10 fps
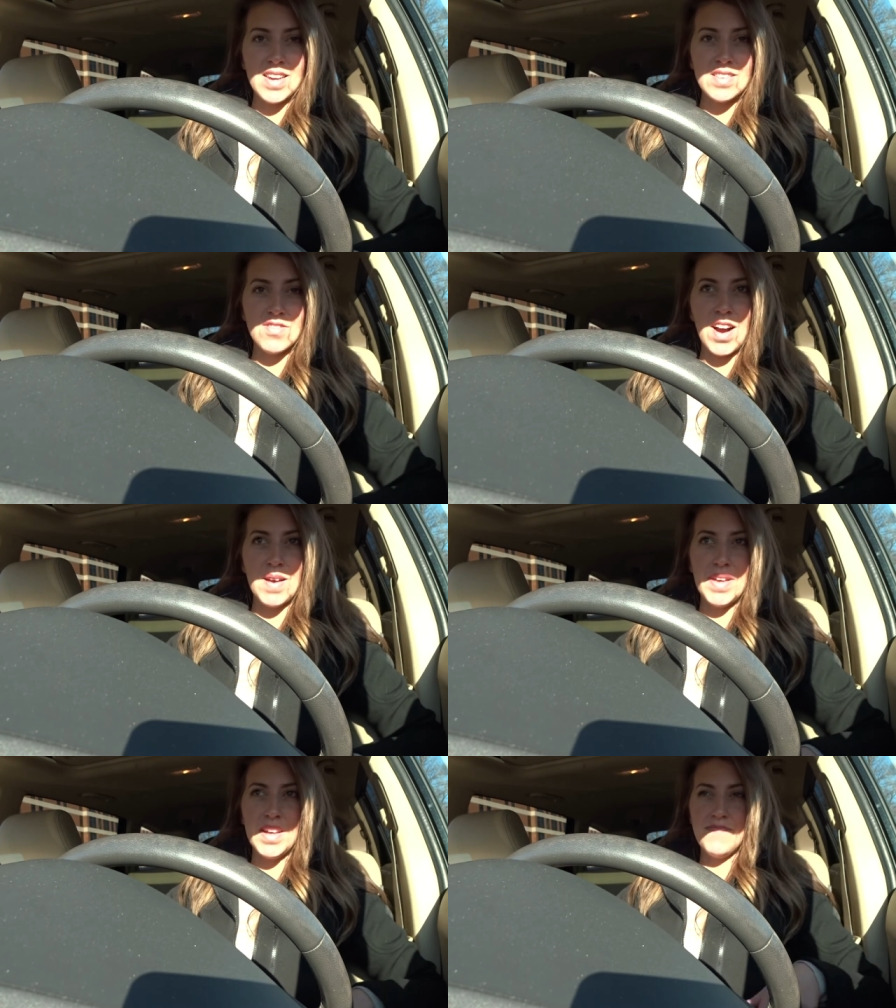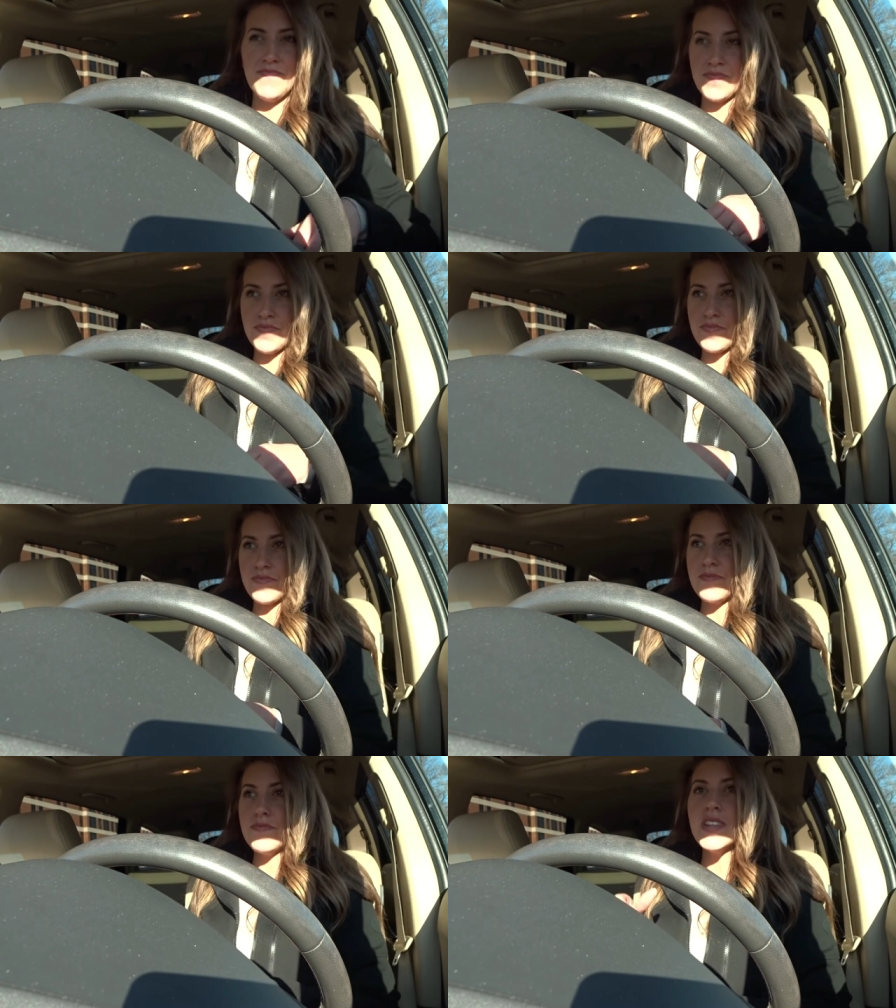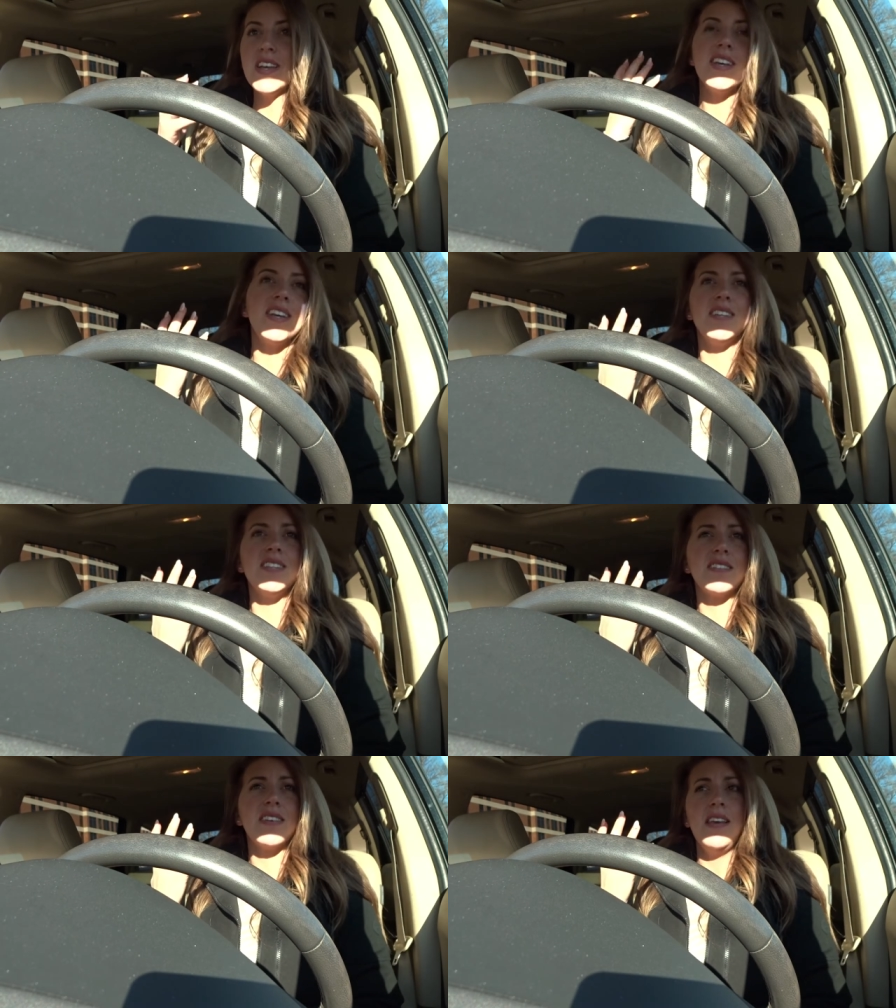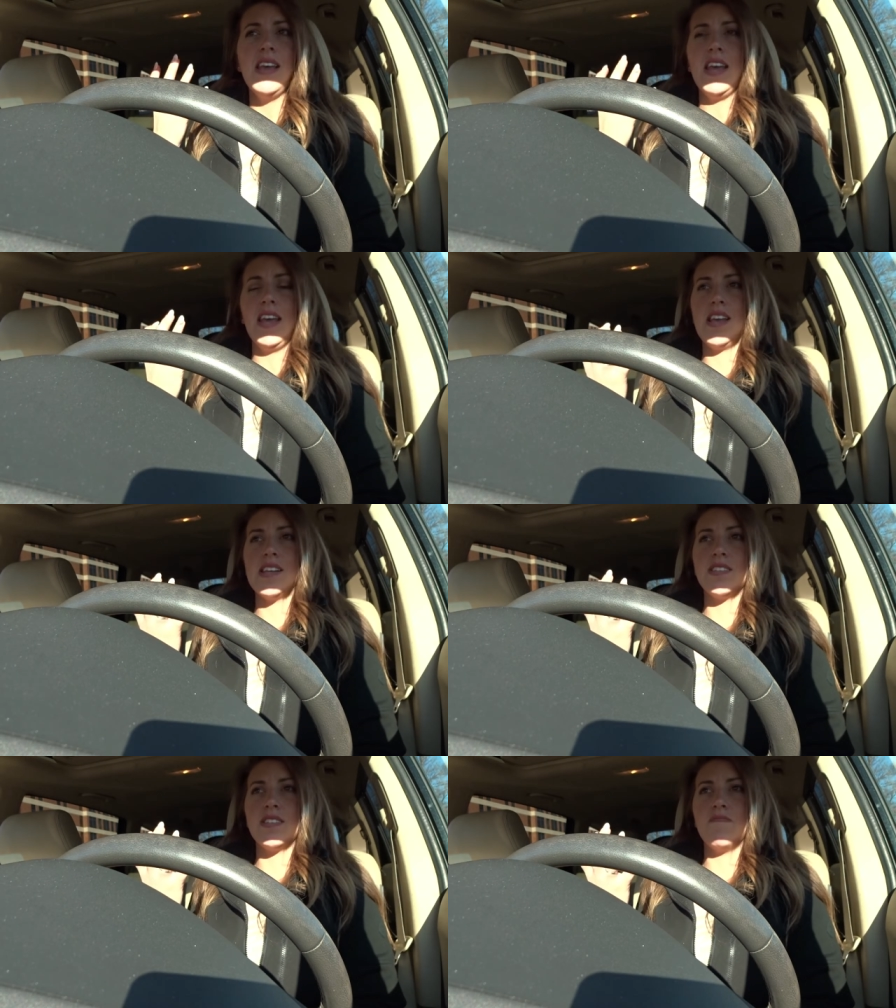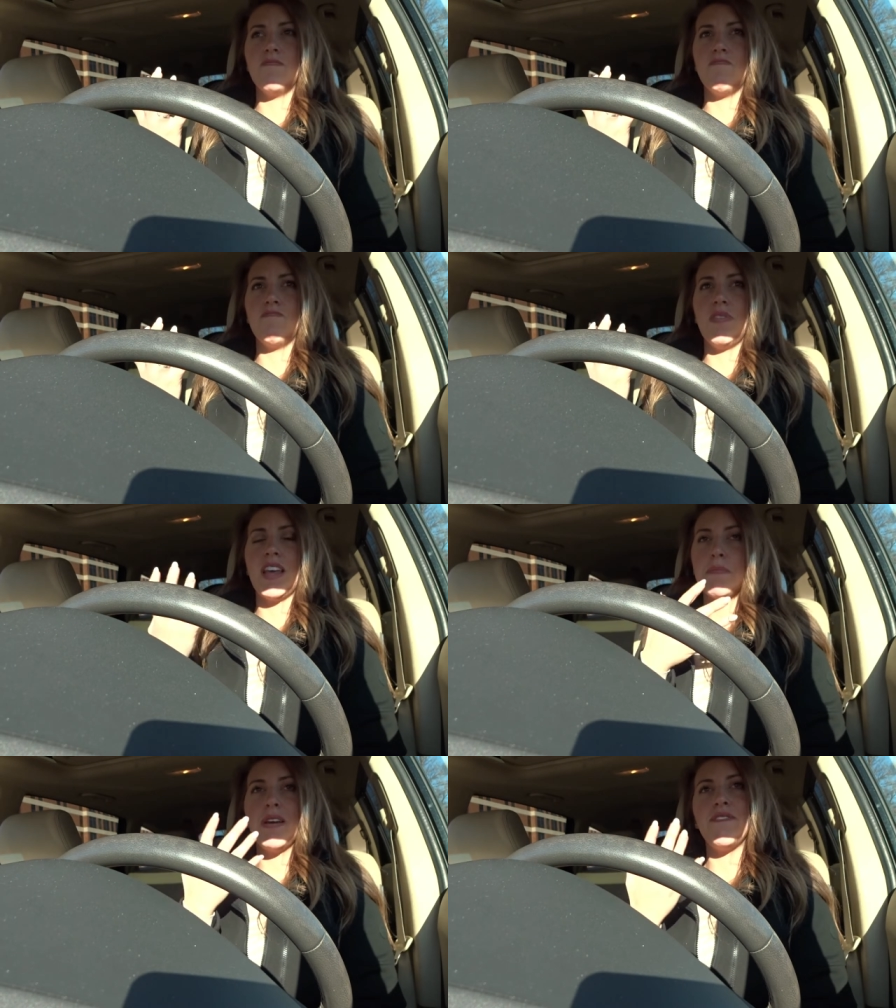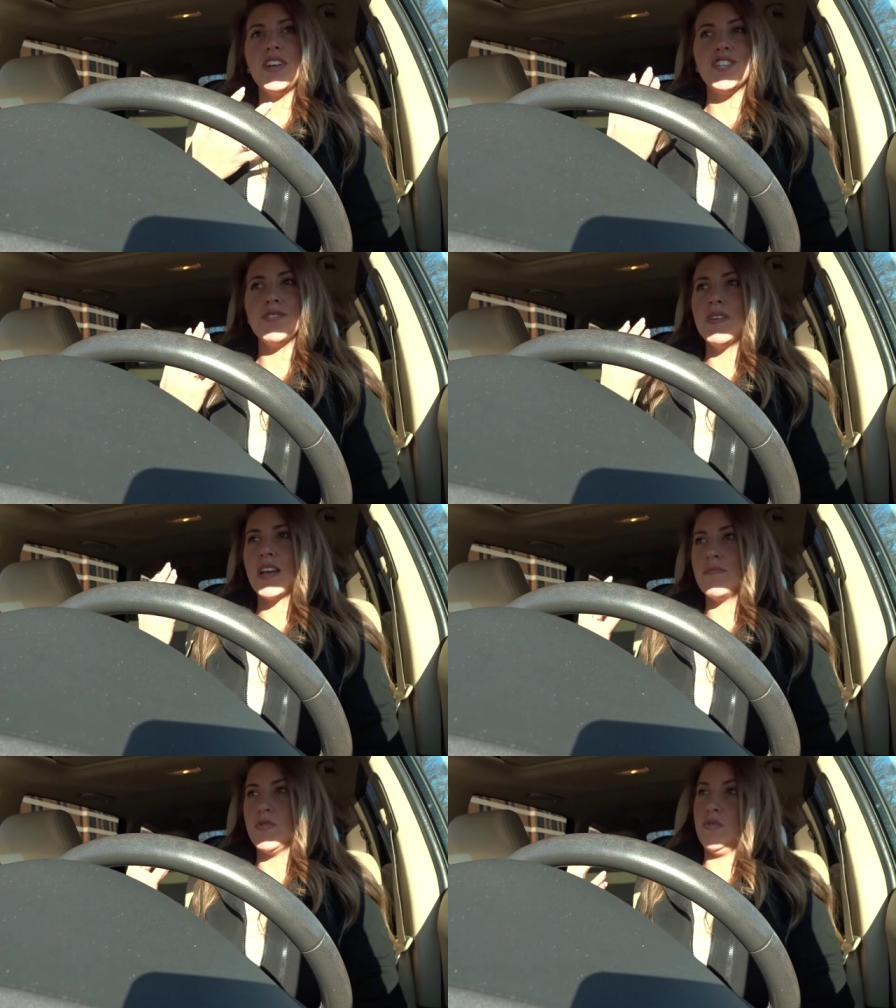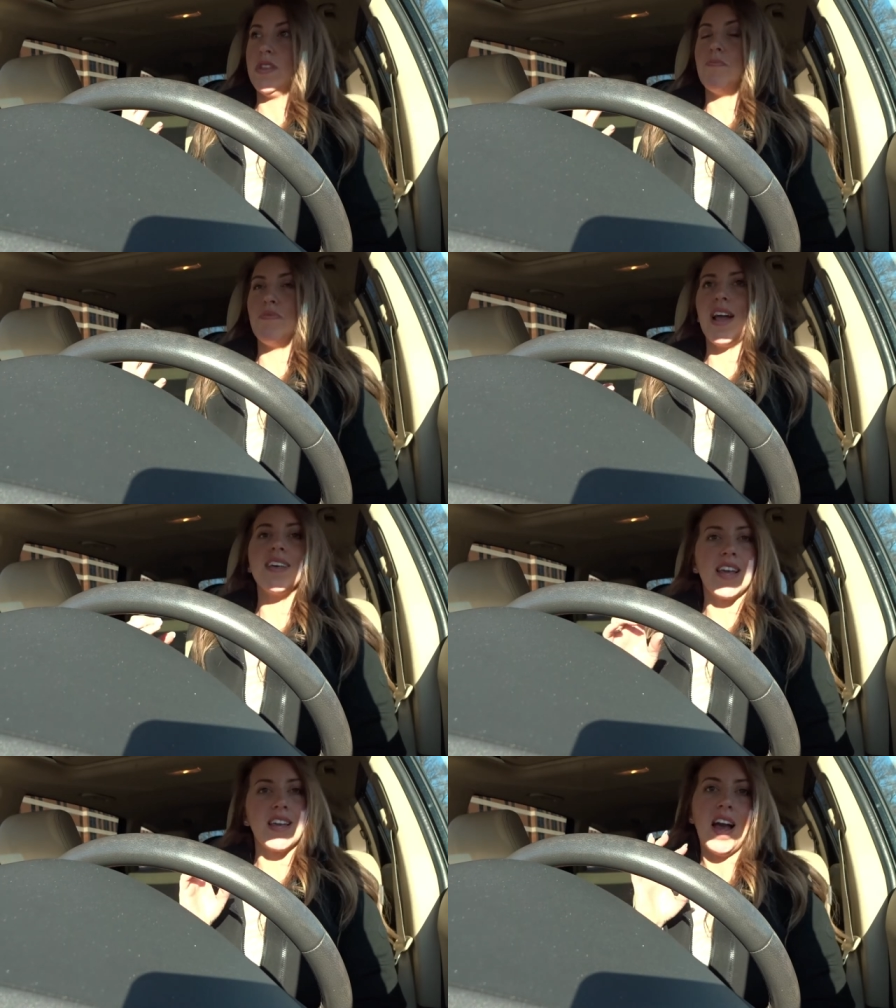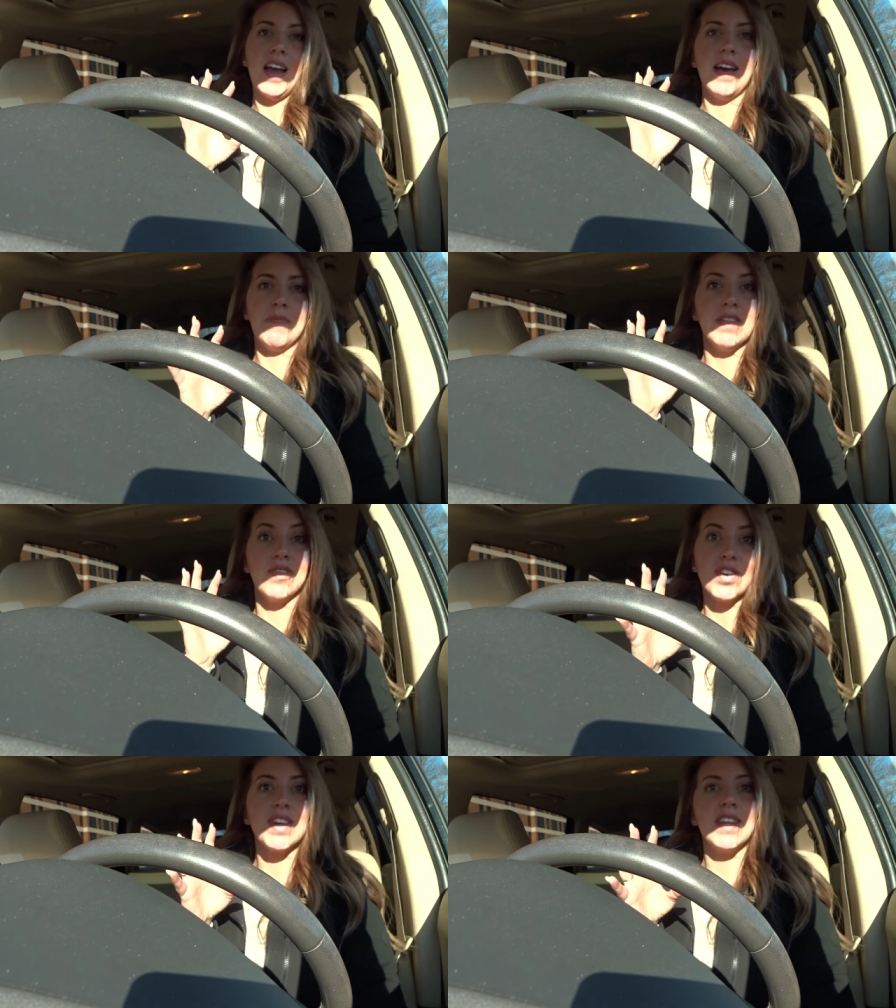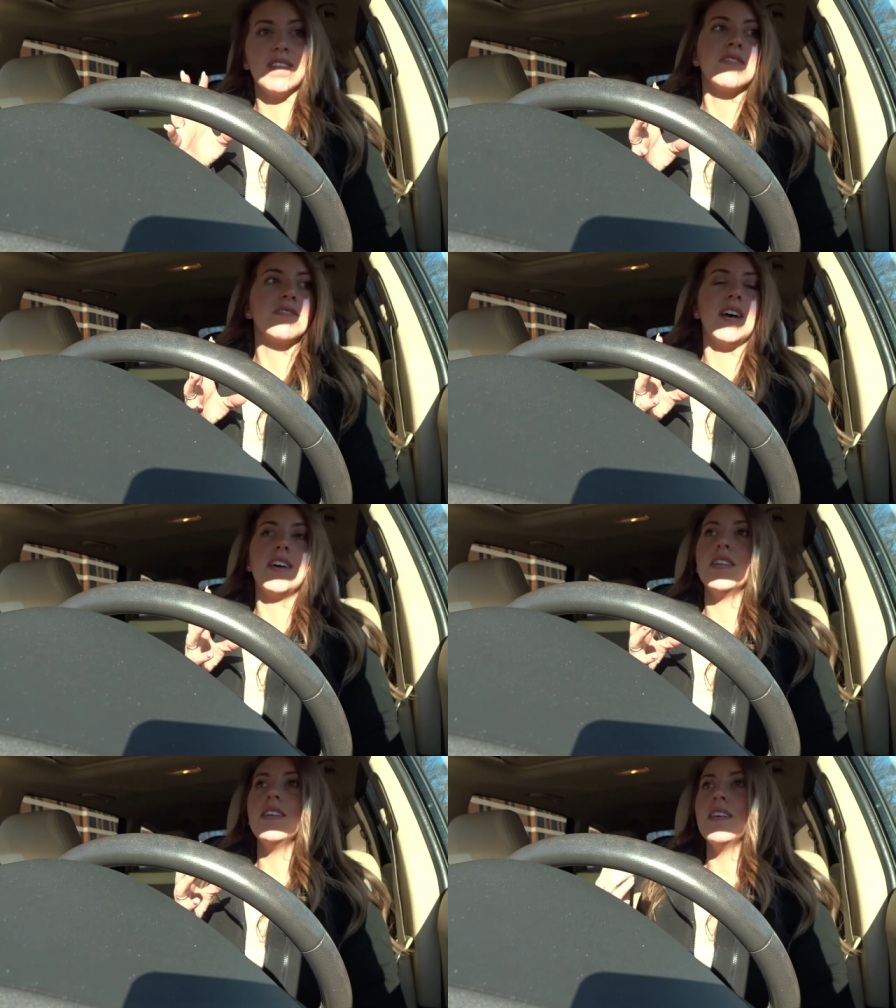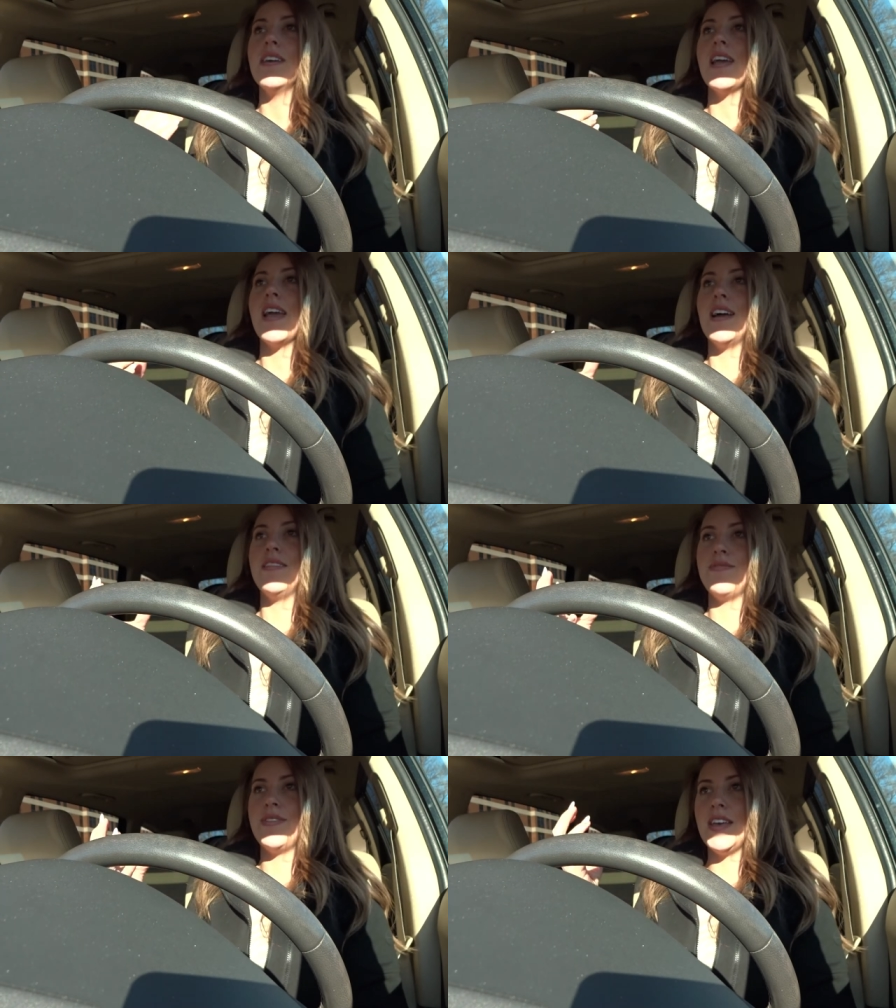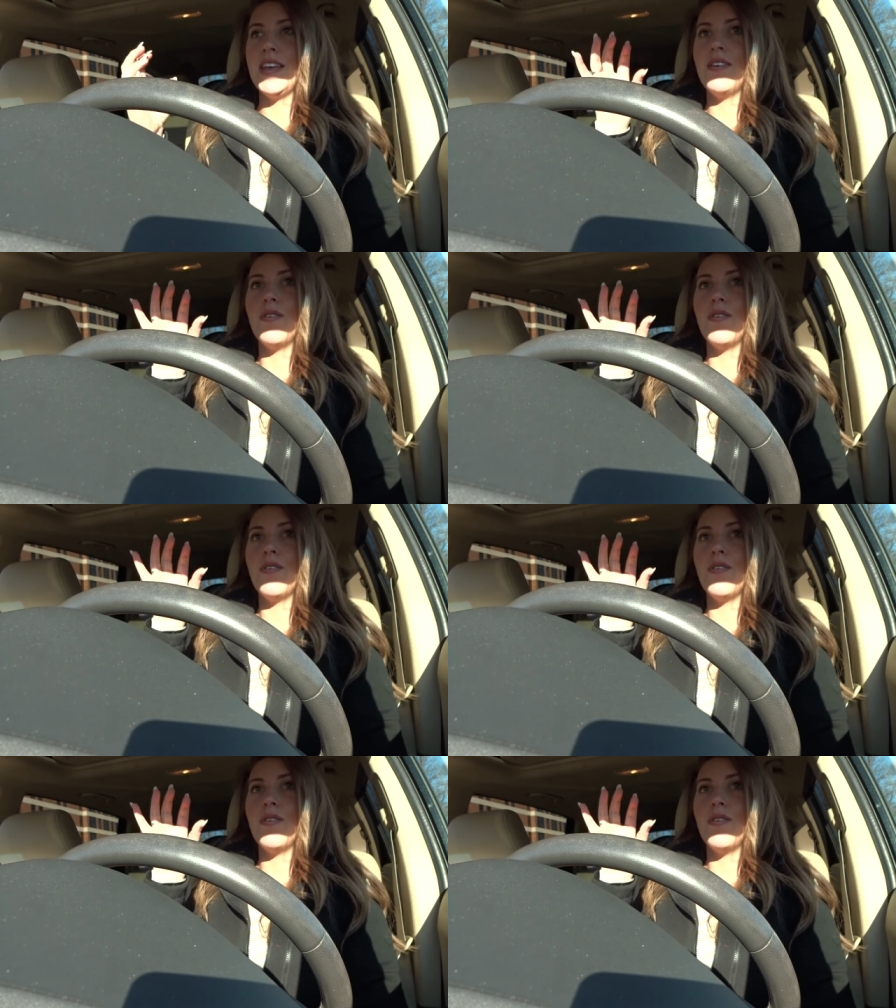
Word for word: describe it is it like my vision becomes really bright, like I had been looking in the sun, and then